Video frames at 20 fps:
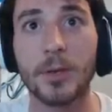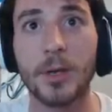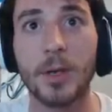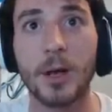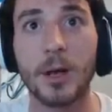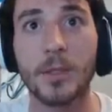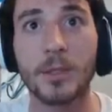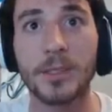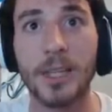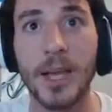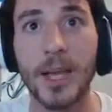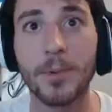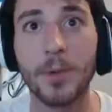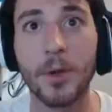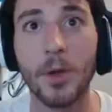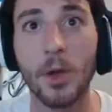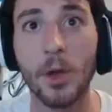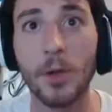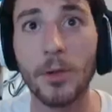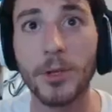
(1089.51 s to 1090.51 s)
I'll stab
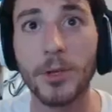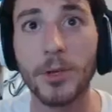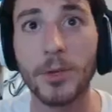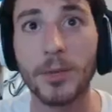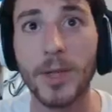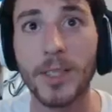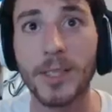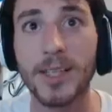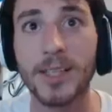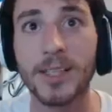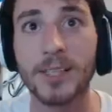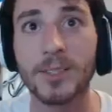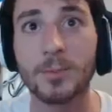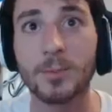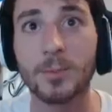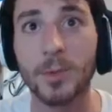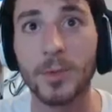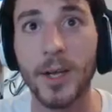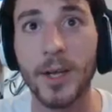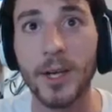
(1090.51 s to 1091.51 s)
all of you. Let's
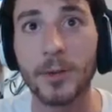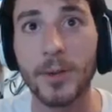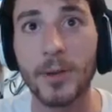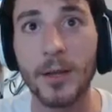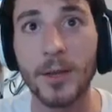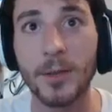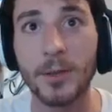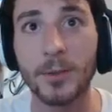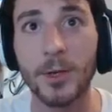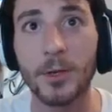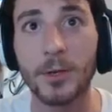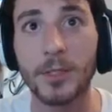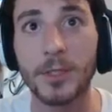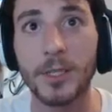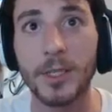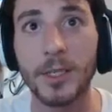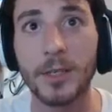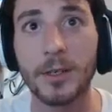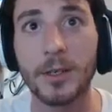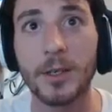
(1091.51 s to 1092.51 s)
ring around the
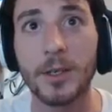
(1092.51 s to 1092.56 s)
rosy.